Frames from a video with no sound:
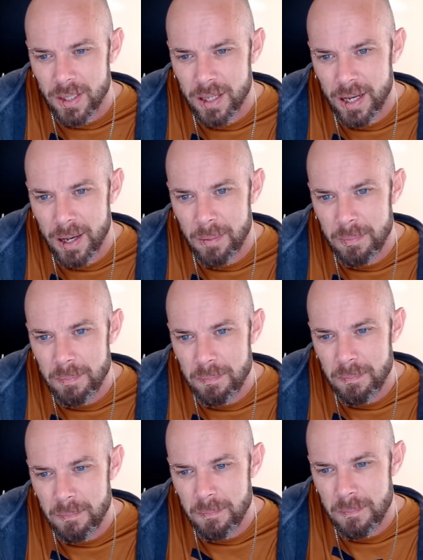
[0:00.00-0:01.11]

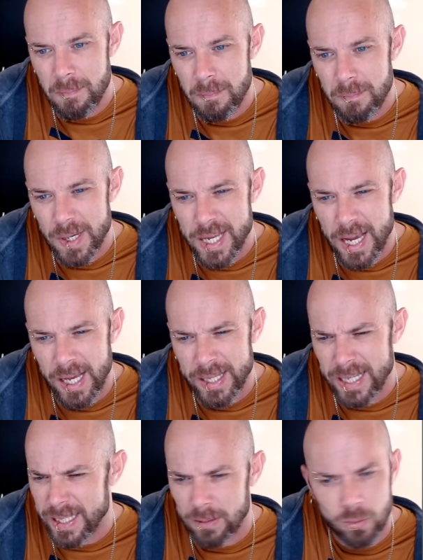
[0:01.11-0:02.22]
But yeah, and
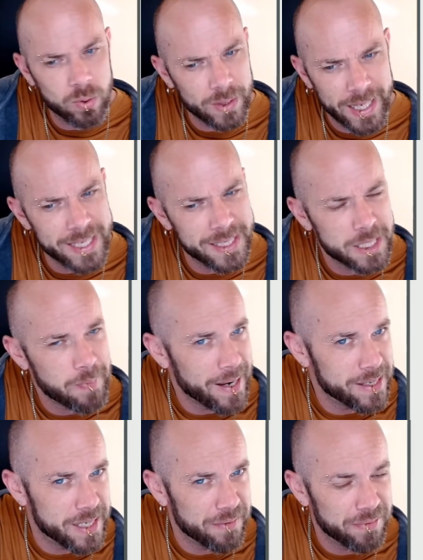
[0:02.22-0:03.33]
that is
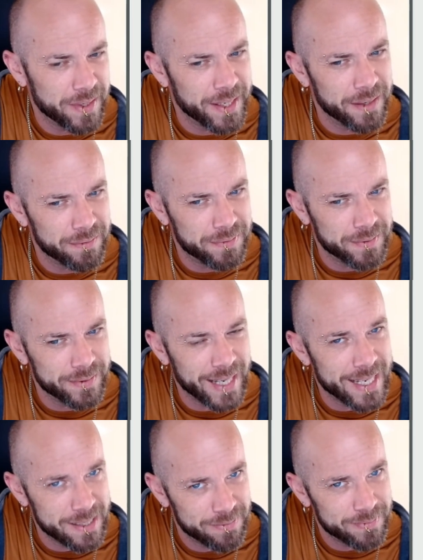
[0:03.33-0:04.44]
expensive, isn't it?
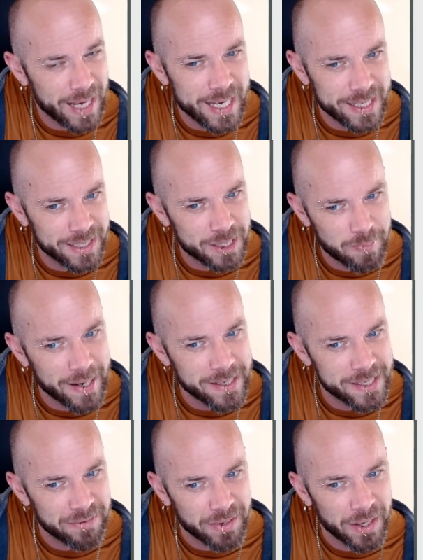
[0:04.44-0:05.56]
That is
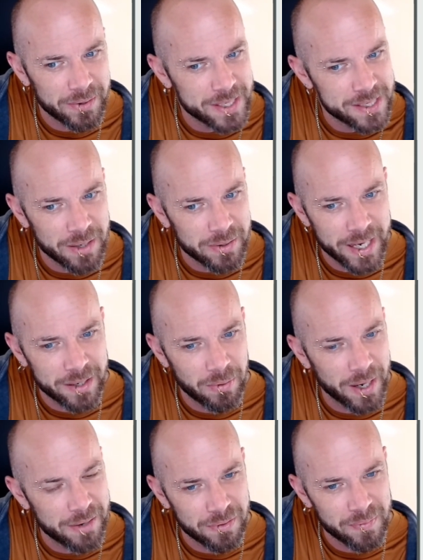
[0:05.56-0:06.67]
expensive though. There's no getting
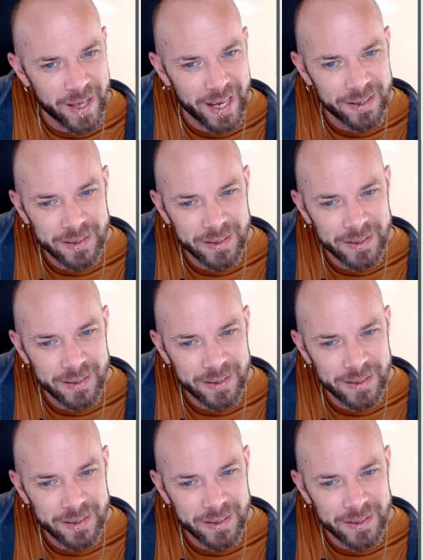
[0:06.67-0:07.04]
away from that.